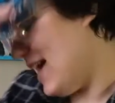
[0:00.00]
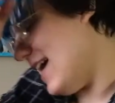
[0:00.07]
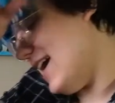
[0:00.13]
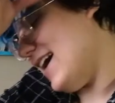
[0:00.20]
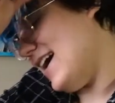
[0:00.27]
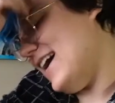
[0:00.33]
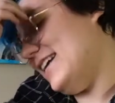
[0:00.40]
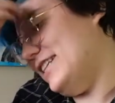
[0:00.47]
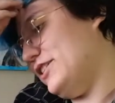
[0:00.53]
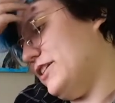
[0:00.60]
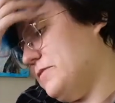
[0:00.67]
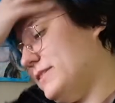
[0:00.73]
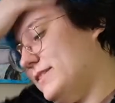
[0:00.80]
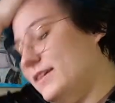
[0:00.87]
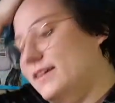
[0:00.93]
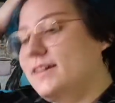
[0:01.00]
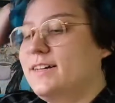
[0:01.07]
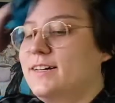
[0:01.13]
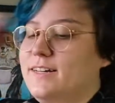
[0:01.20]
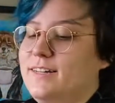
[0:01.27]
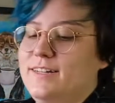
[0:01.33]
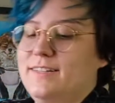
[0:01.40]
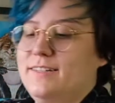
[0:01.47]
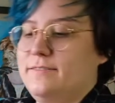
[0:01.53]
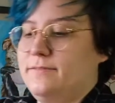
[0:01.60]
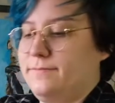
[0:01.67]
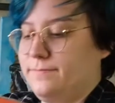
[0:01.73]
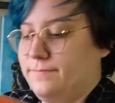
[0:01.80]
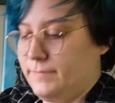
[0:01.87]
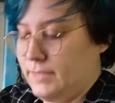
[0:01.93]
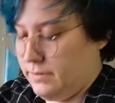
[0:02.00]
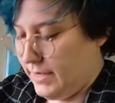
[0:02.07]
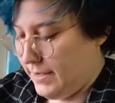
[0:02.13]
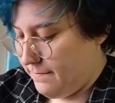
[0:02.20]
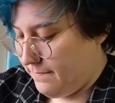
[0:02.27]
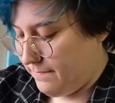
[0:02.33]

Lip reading: Hey, jokes. Okay.